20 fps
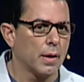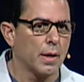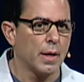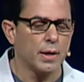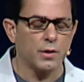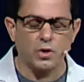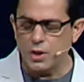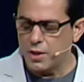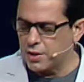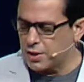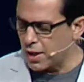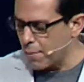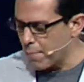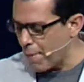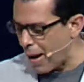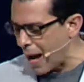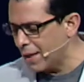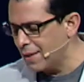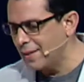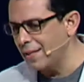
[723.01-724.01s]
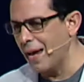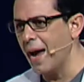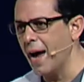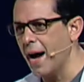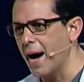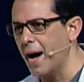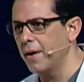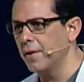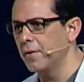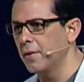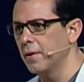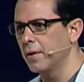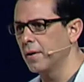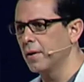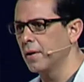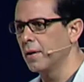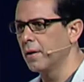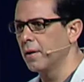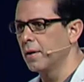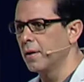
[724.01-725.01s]
And she said, My dad
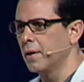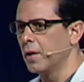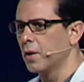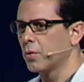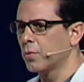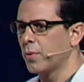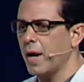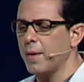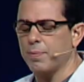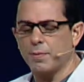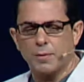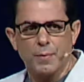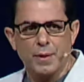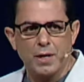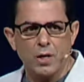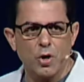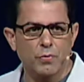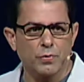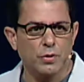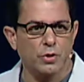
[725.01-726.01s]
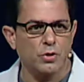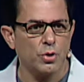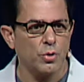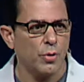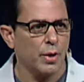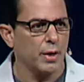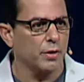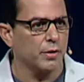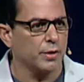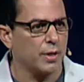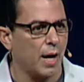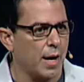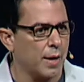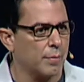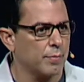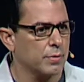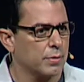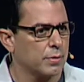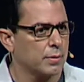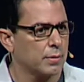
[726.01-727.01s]
raped me over 200
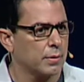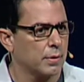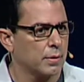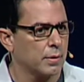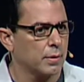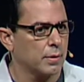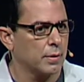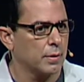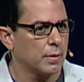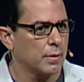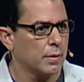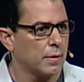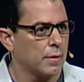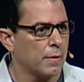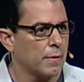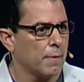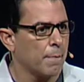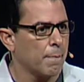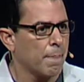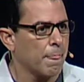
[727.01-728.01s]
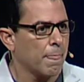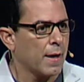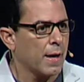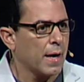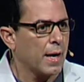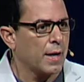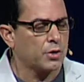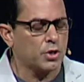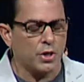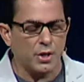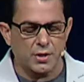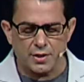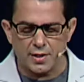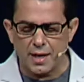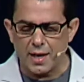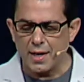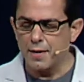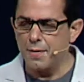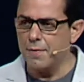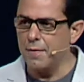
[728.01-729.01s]
times. And she
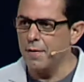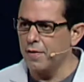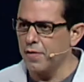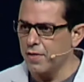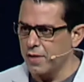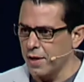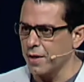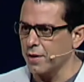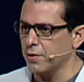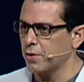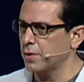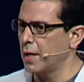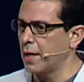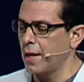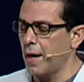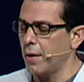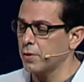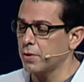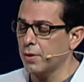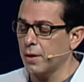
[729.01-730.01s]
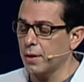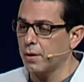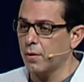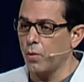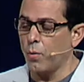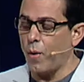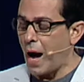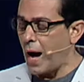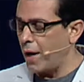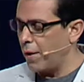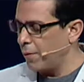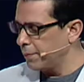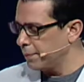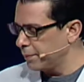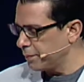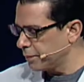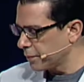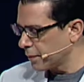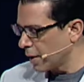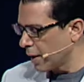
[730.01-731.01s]
said this, and I was like, Wow.
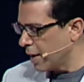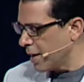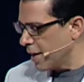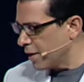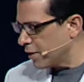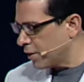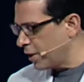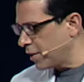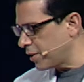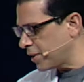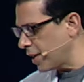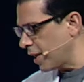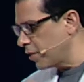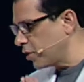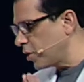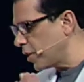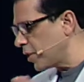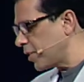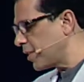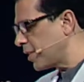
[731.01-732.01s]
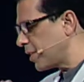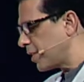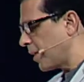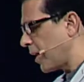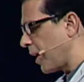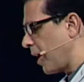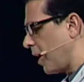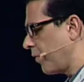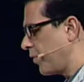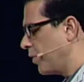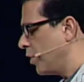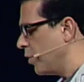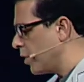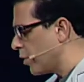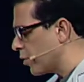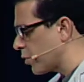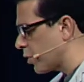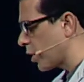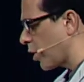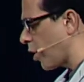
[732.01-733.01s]
She said, Just a few
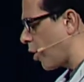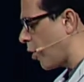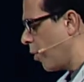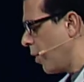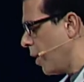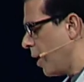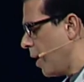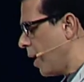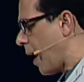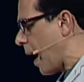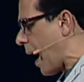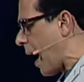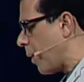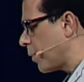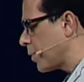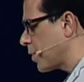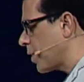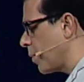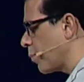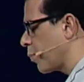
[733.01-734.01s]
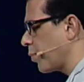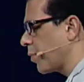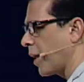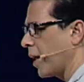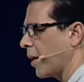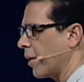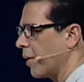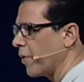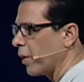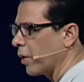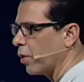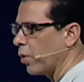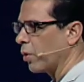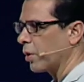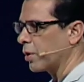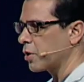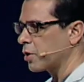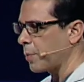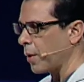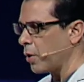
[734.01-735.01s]
years ago, I was in prayer and the
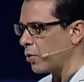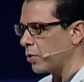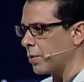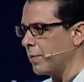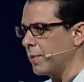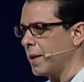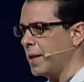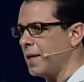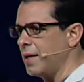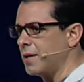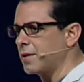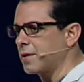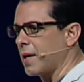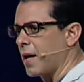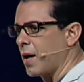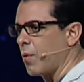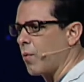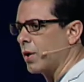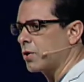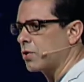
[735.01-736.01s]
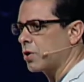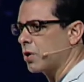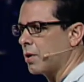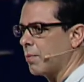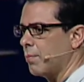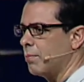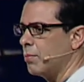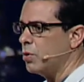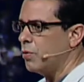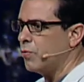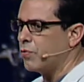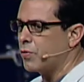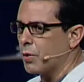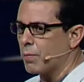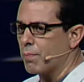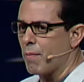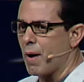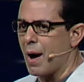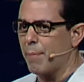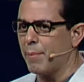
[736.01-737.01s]
Lord spoke to me and He said, I want you to move your
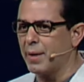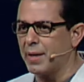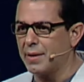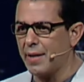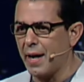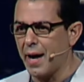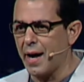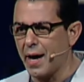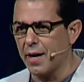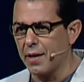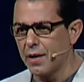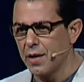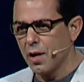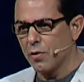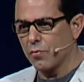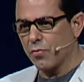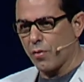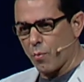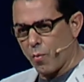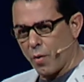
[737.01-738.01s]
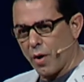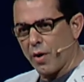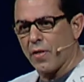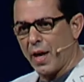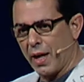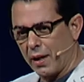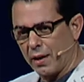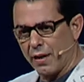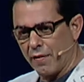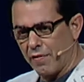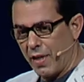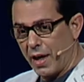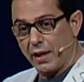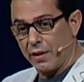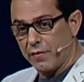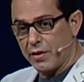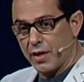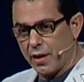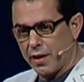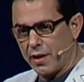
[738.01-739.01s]
mom and dad from where they live. They
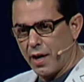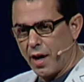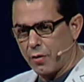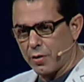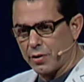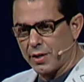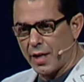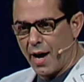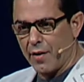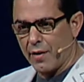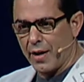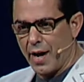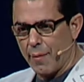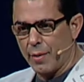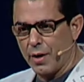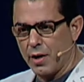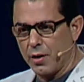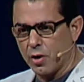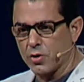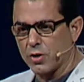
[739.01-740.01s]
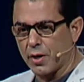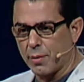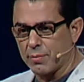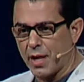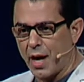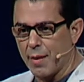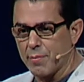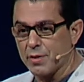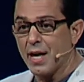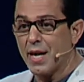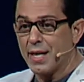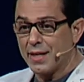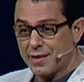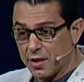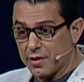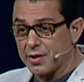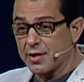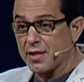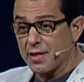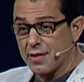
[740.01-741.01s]
lived in another town. And how many know sometimes
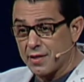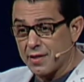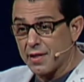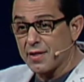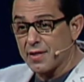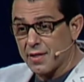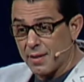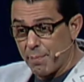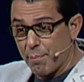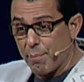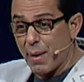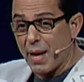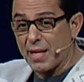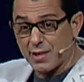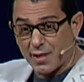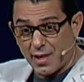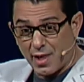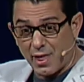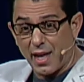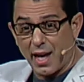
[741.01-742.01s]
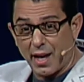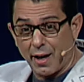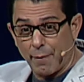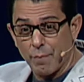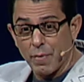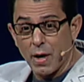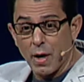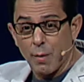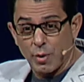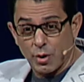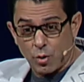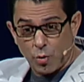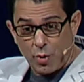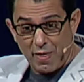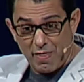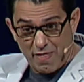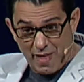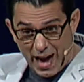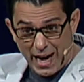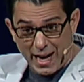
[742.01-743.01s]
distance is the best thing
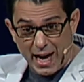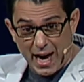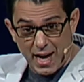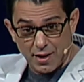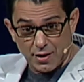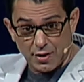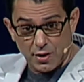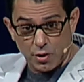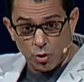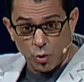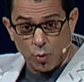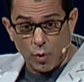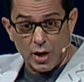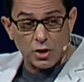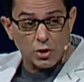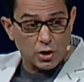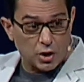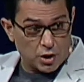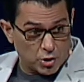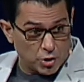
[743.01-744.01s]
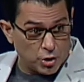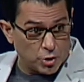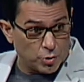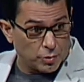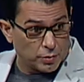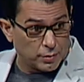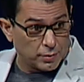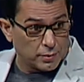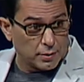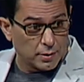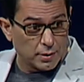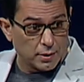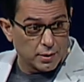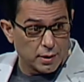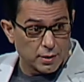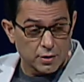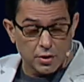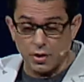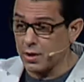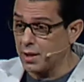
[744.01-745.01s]
between that kind of situation and you?
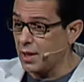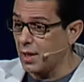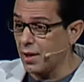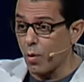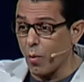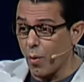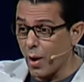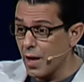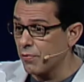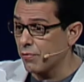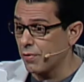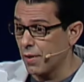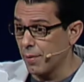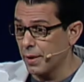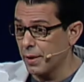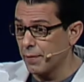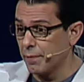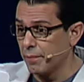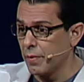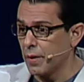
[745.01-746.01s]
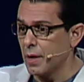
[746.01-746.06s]
Just get away from it.